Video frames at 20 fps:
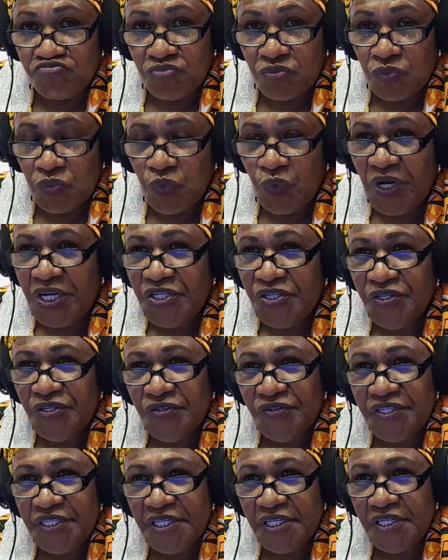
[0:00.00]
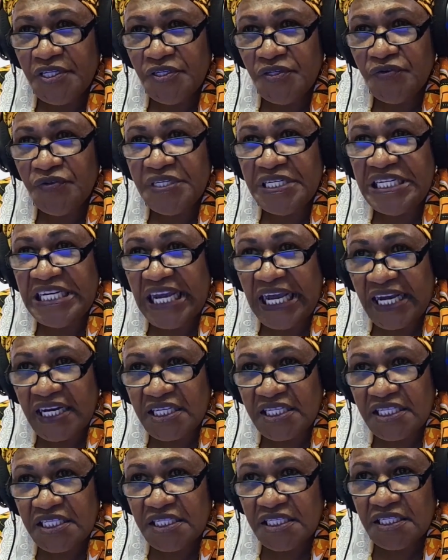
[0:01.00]
where do you see you
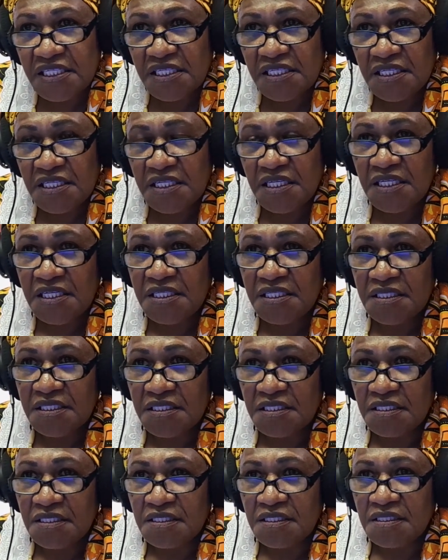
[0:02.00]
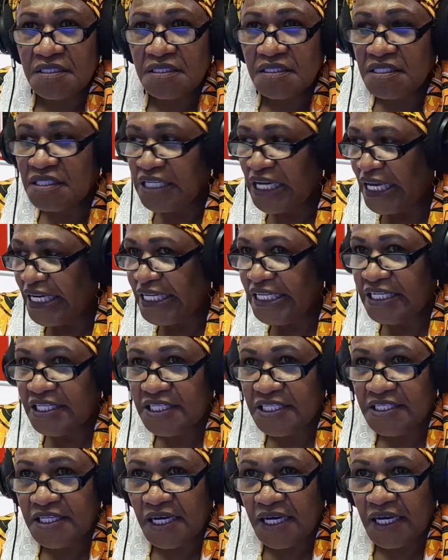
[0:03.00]
next in 10 years'
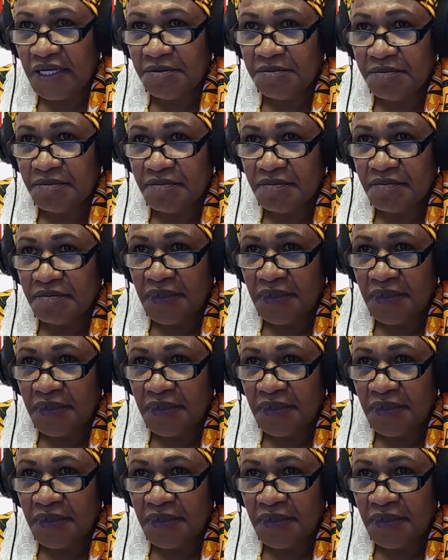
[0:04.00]
time?